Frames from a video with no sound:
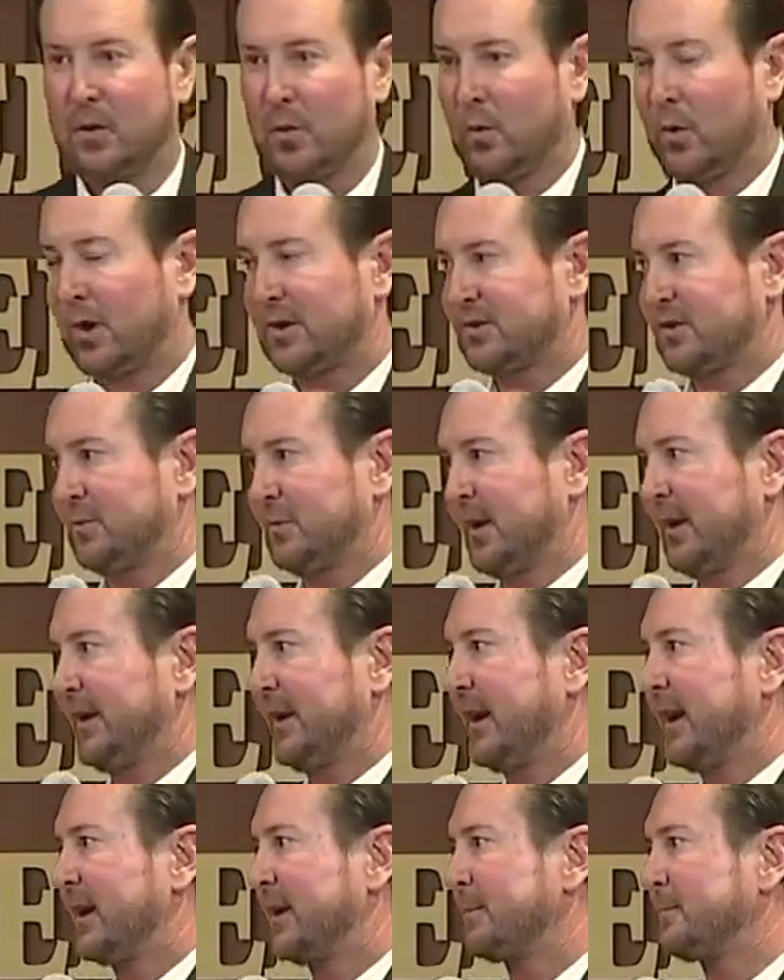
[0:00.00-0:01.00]
watching my
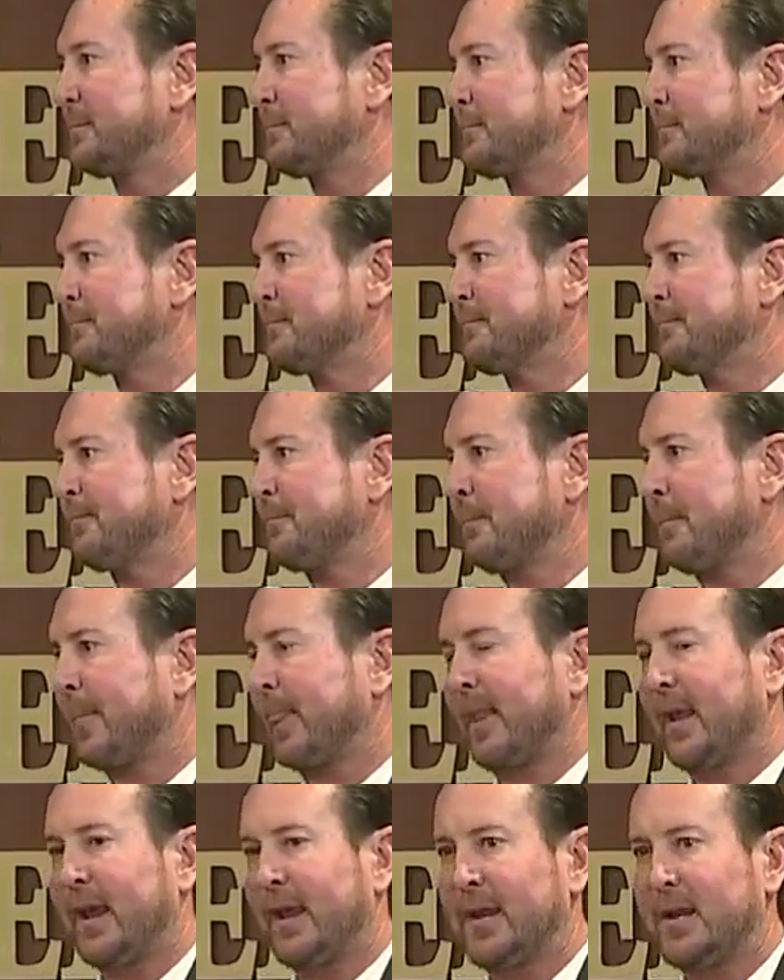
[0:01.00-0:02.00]
dad,
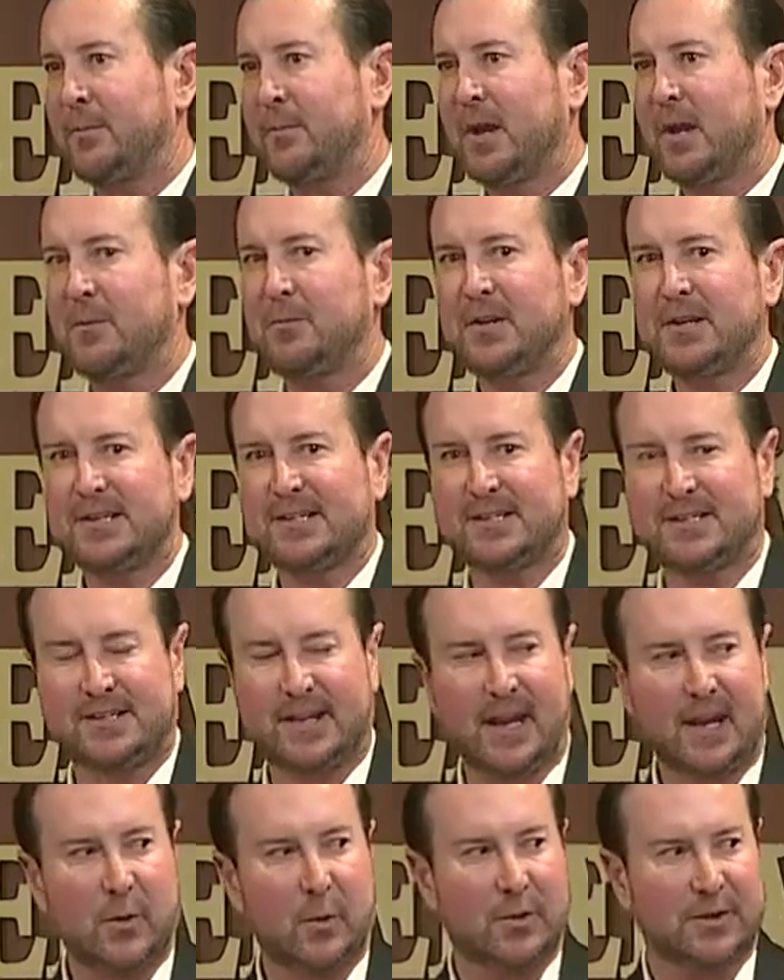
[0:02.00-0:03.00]
and he made me
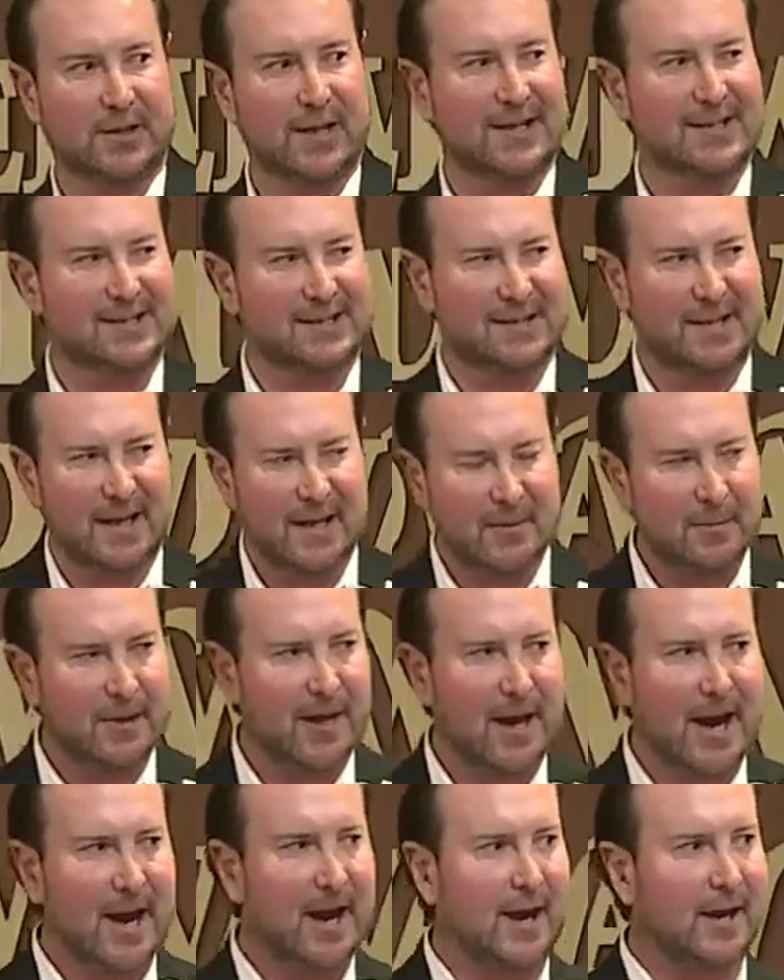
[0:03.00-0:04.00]
stay with that same
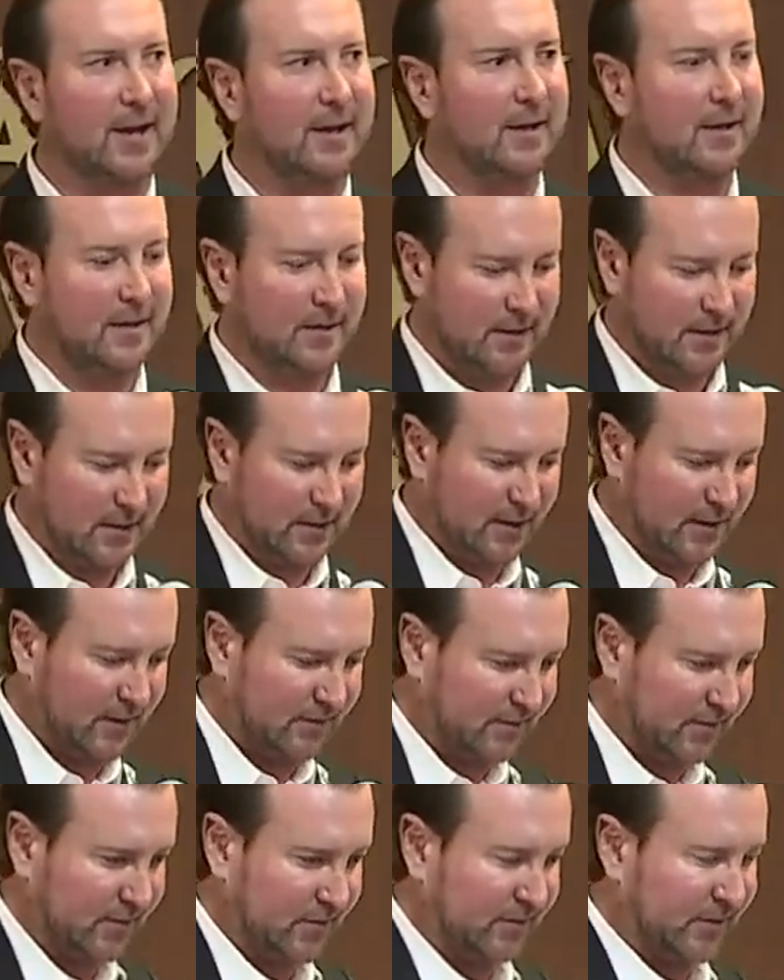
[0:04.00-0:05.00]
guy
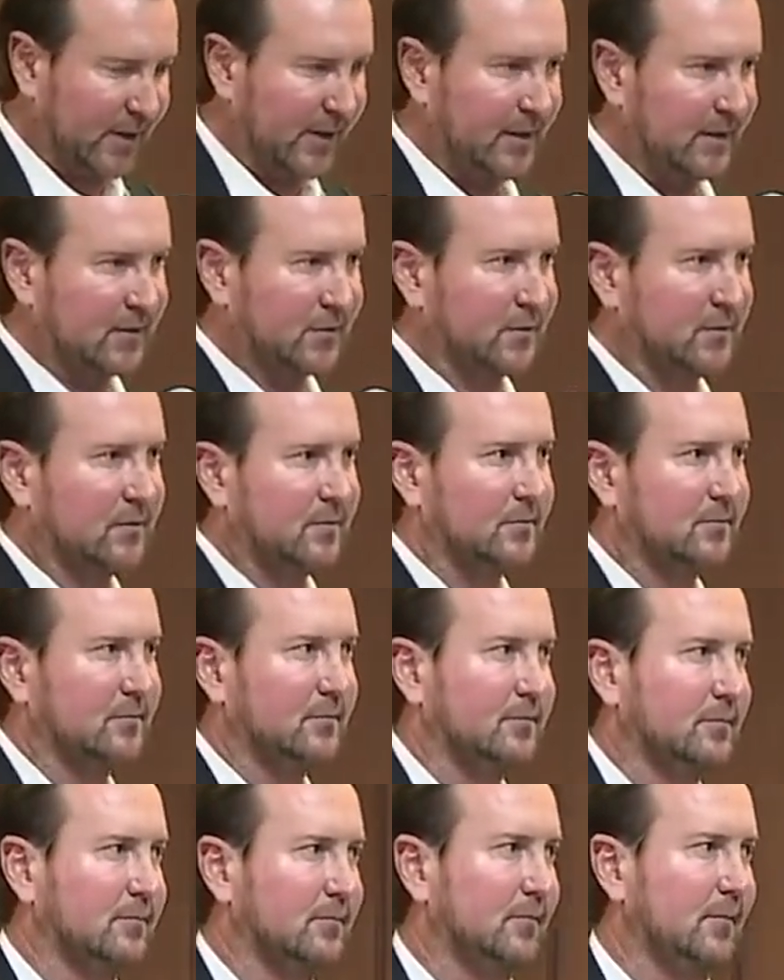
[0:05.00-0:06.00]
after the race
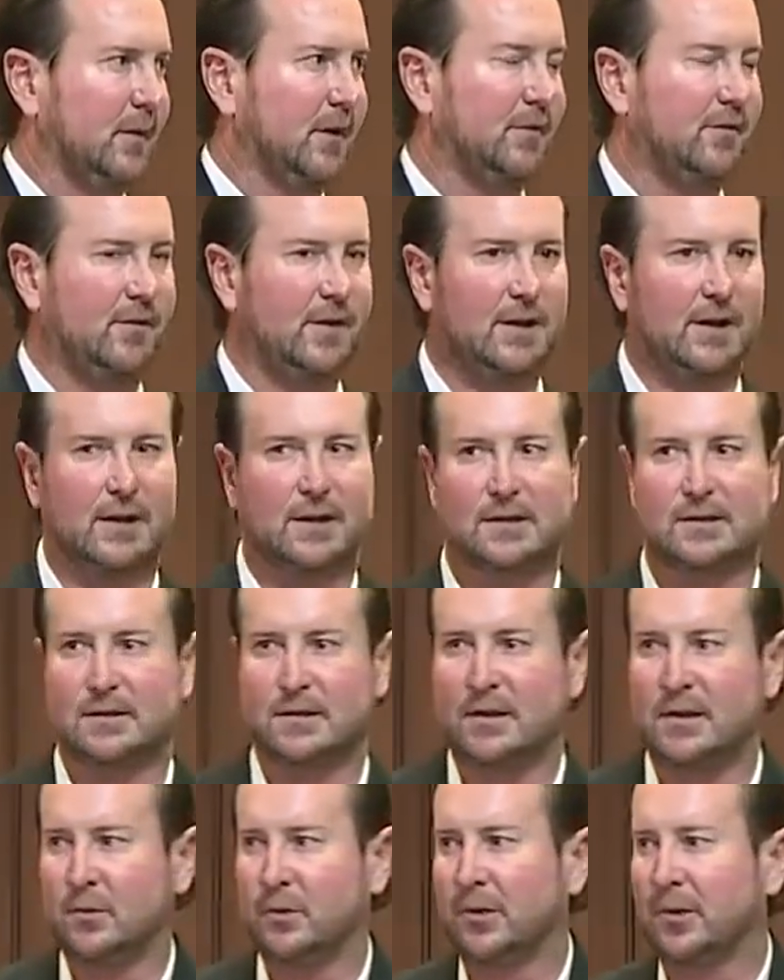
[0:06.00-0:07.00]
in Phoenix, and
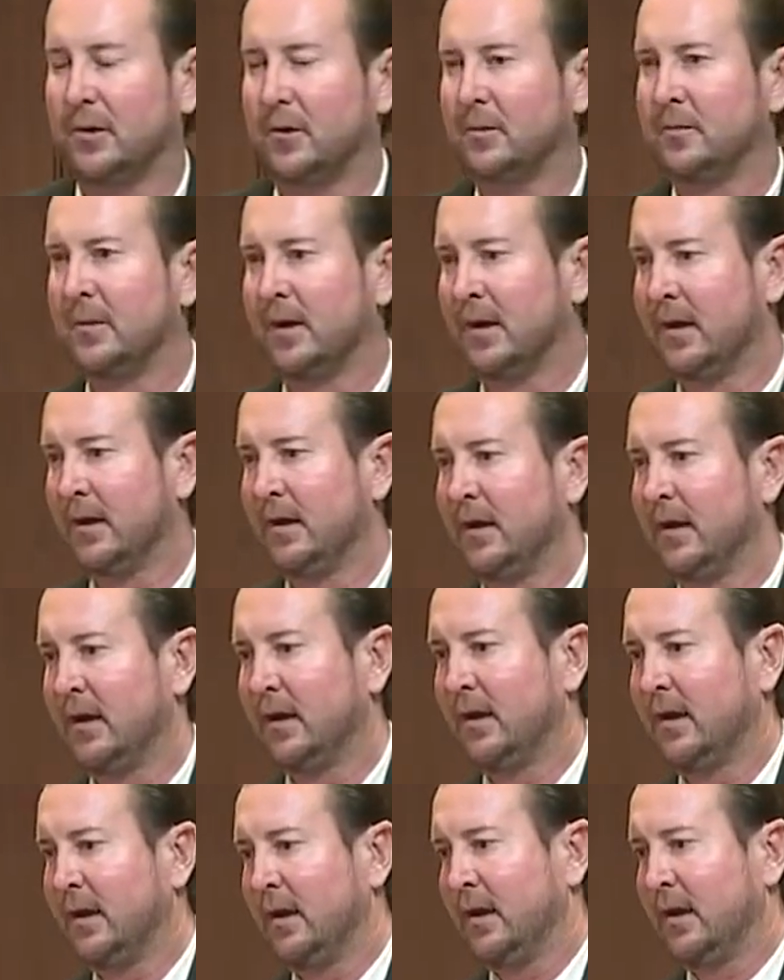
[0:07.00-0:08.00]
he went home.
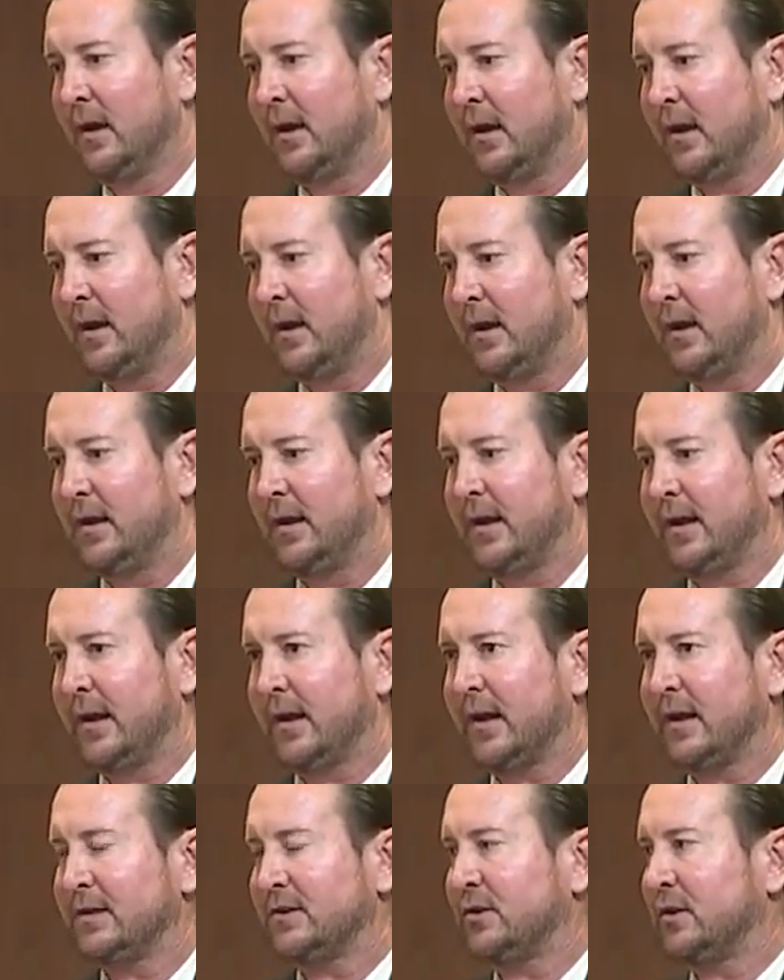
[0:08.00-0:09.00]
And that
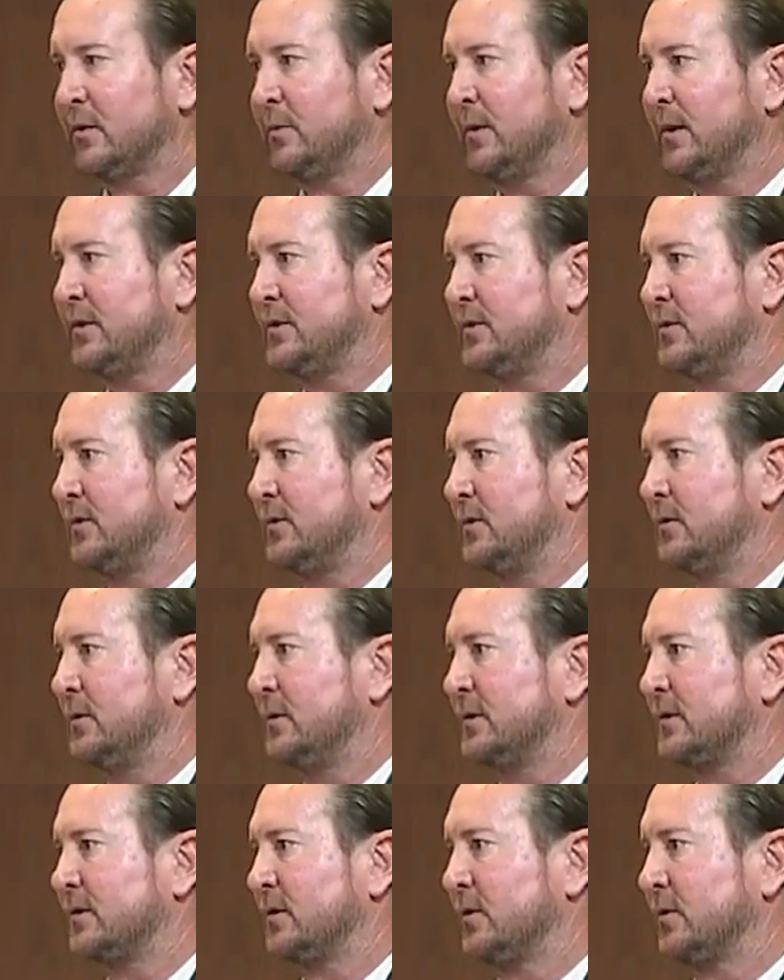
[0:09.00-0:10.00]
guy took me to
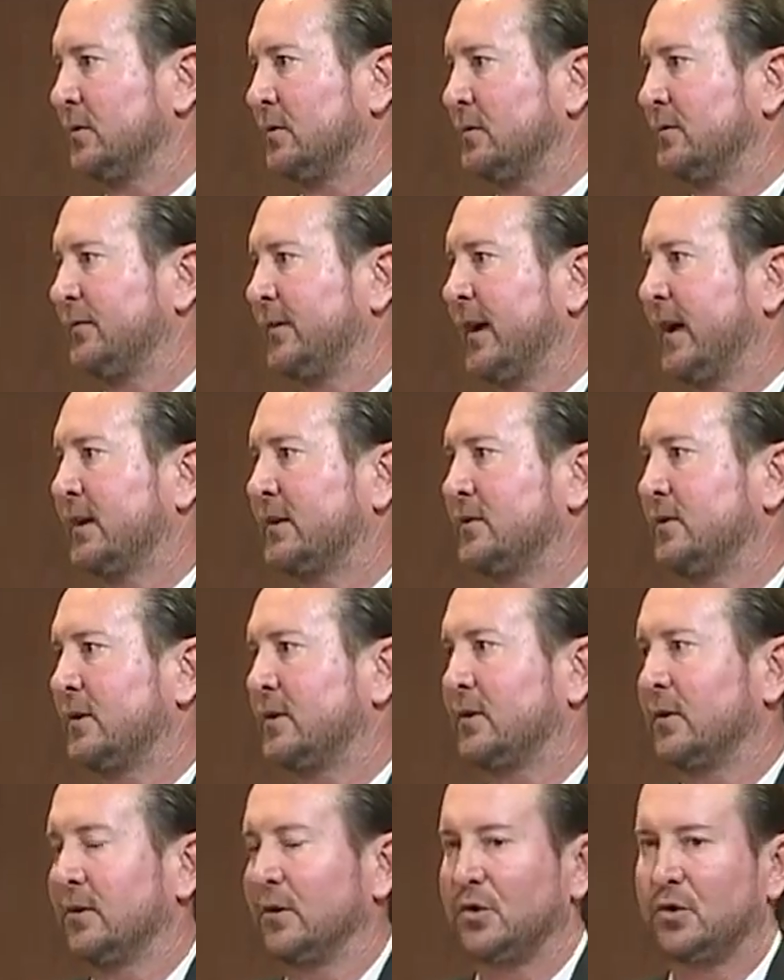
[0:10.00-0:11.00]
this little factory
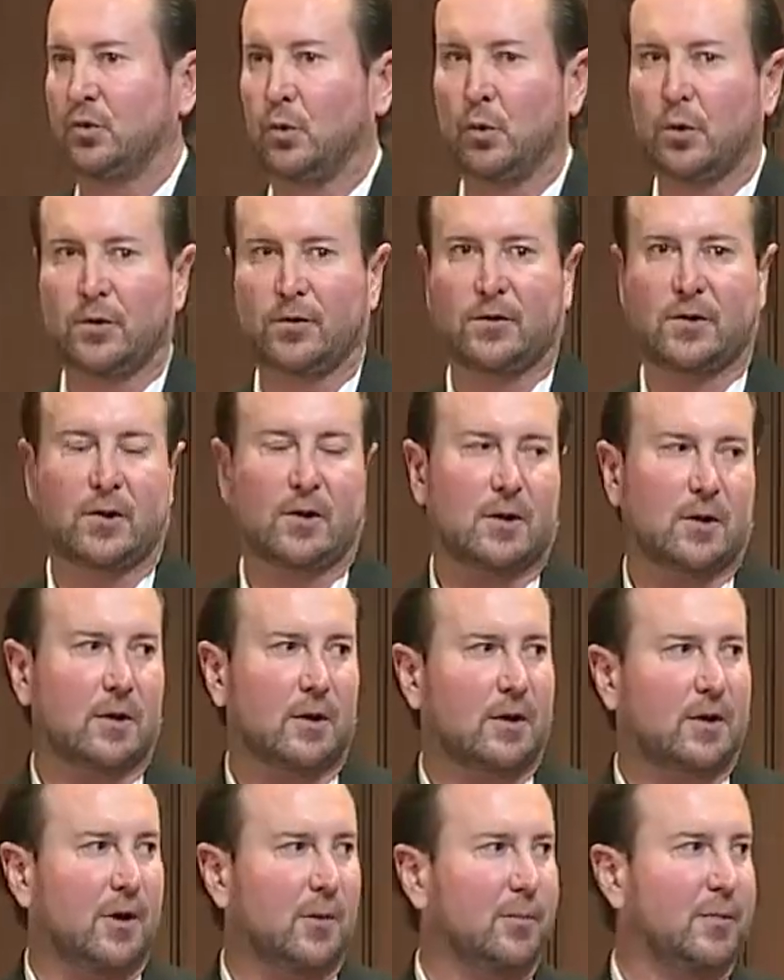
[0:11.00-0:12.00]
called the Dwarf Car
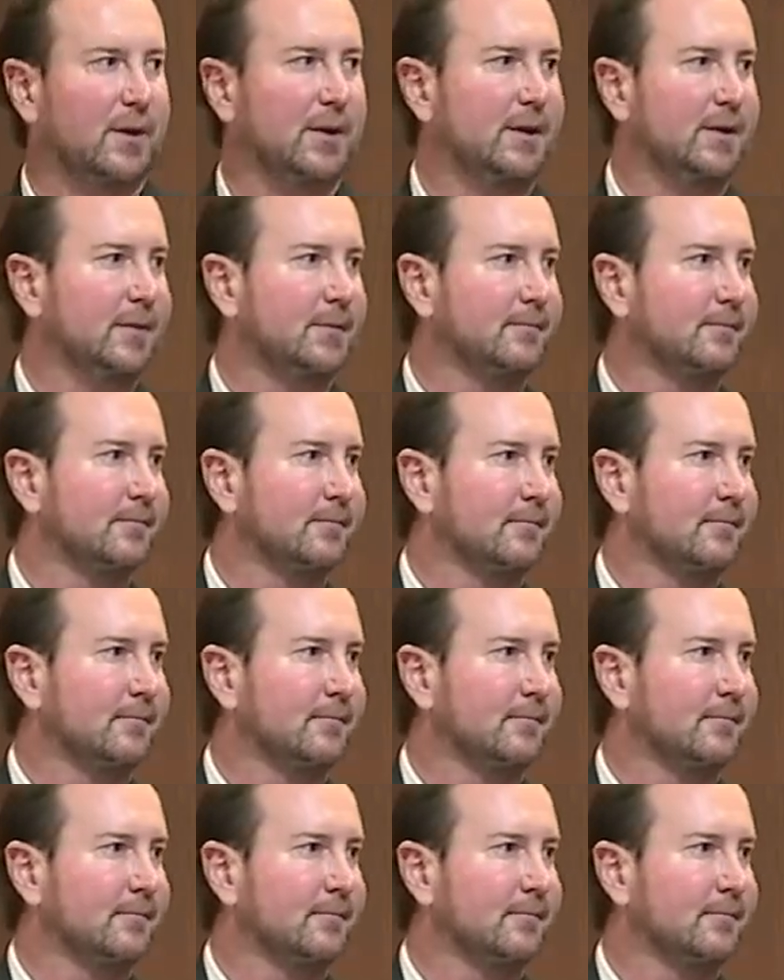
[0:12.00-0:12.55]
Company.